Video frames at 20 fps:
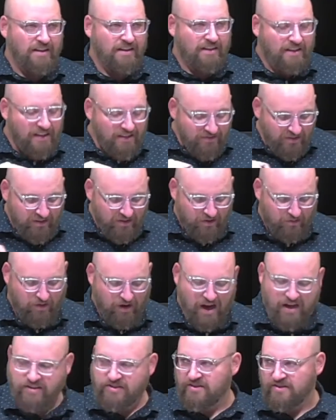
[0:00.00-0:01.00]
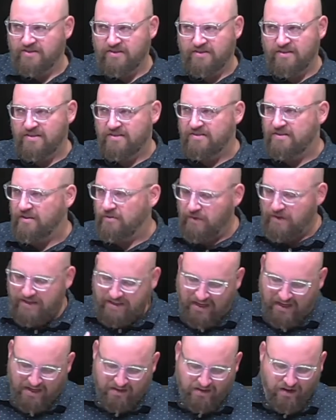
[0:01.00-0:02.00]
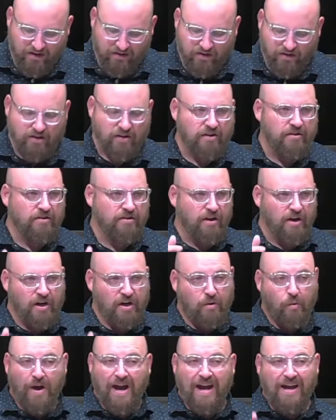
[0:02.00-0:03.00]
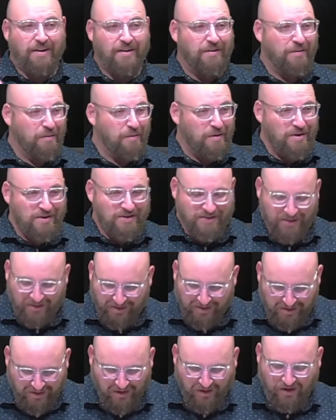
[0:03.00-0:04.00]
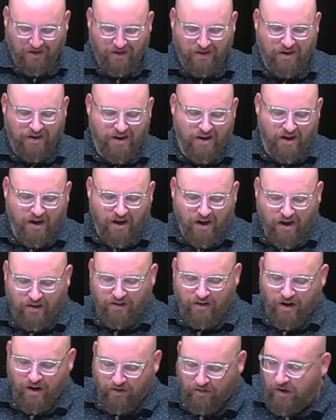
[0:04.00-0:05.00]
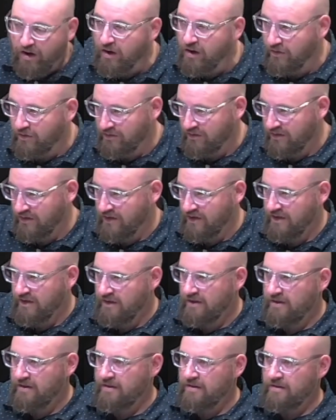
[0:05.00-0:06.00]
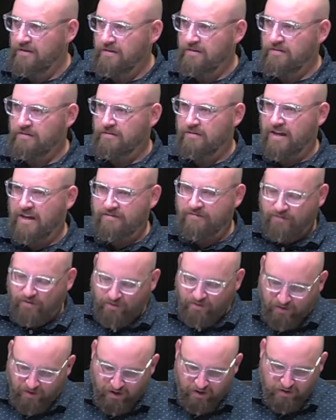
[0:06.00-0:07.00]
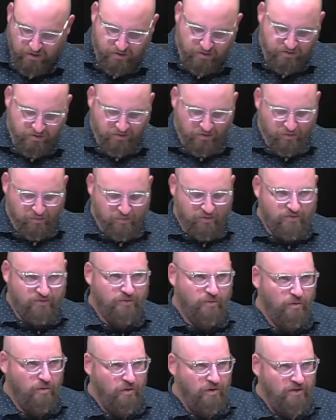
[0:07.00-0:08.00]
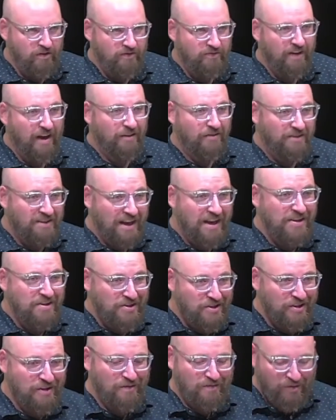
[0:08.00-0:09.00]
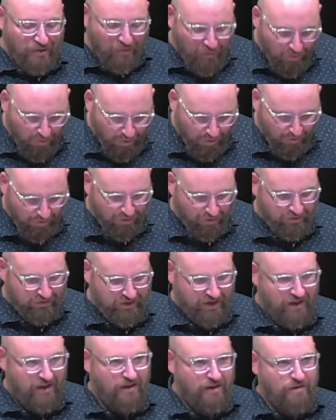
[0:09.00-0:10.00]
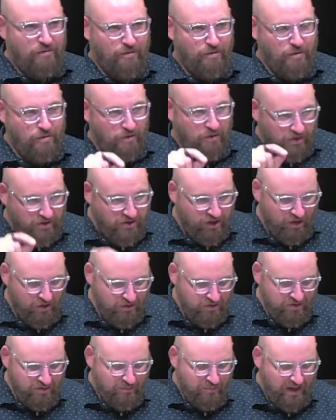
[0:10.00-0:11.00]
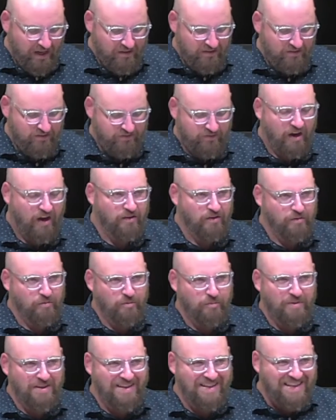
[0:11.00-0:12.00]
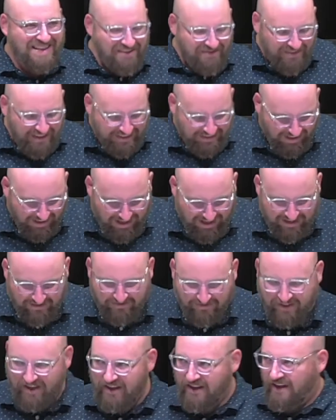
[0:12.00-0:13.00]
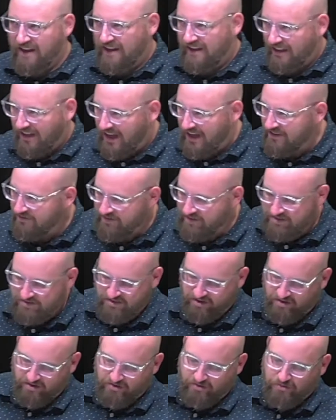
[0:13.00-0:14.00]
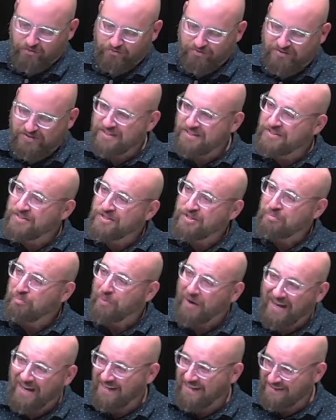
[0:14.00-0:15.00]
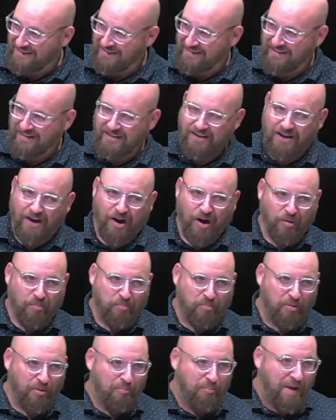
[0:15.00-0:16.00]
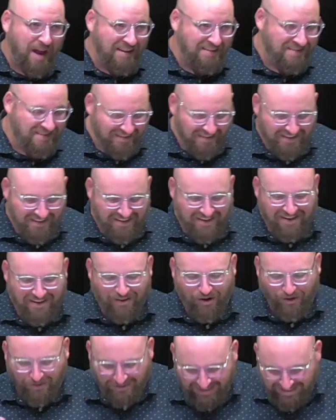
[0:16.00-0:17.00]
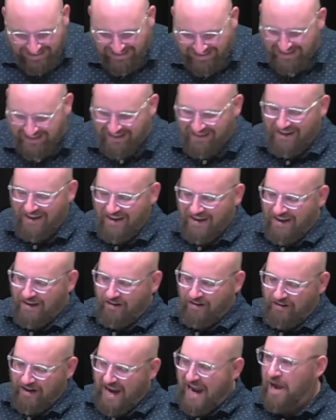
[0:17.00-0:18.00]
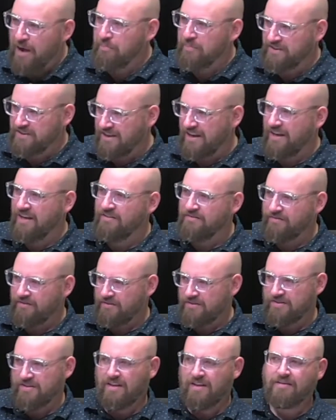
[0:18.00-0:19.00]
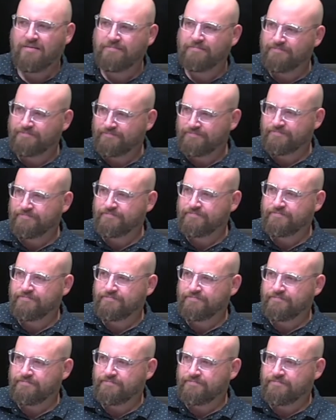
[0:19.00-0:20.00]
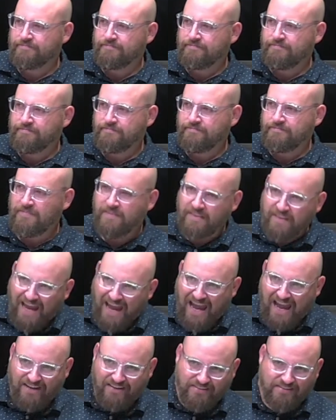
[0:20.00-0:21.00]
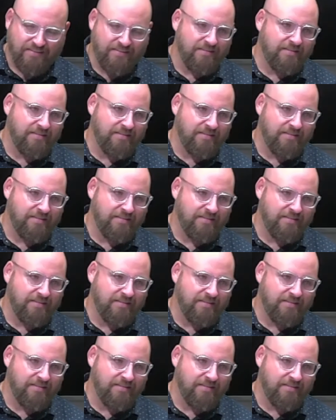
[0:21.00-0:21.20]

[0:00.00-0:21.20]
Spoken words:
given a righteousness that we cannot earn, acquire, or secure on our own. So that for those whom before the foundation of the world, who were chosen by the Father, would be given life and life eternal, despite our propensity and our leaning and our appetite for sin. That